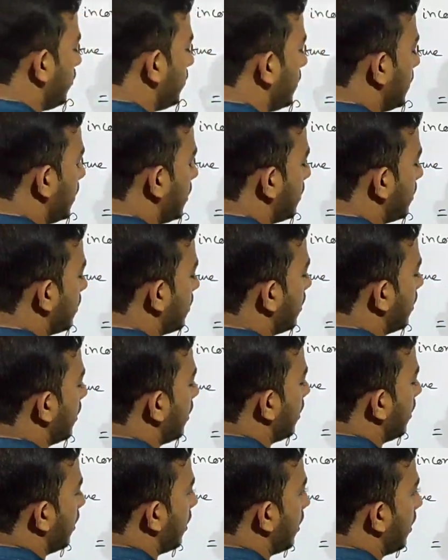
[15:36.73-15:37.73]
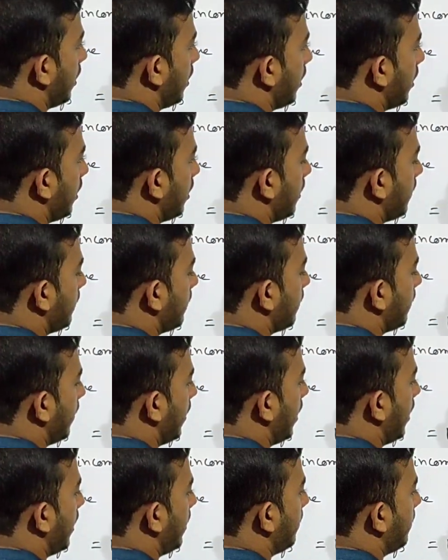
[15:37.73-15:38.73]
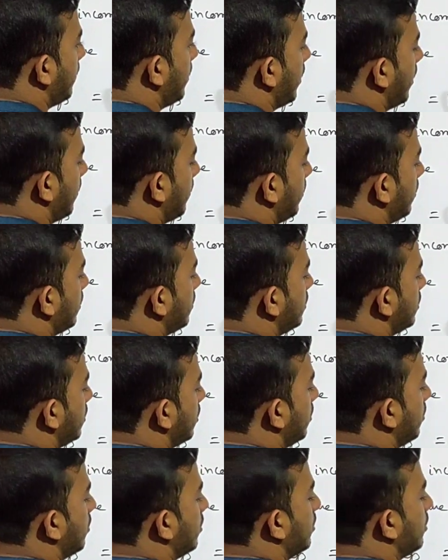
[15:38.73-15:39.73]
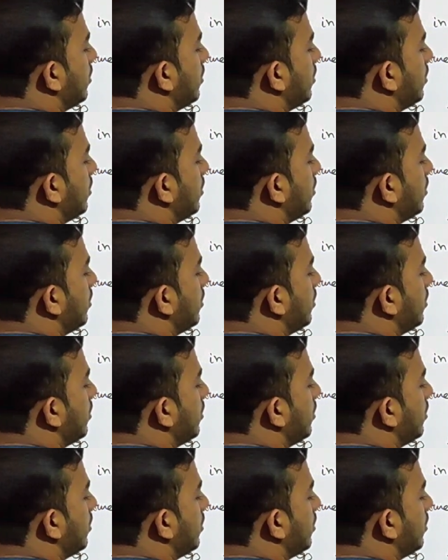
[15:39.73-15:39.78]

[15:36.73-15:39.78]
rupees 8500.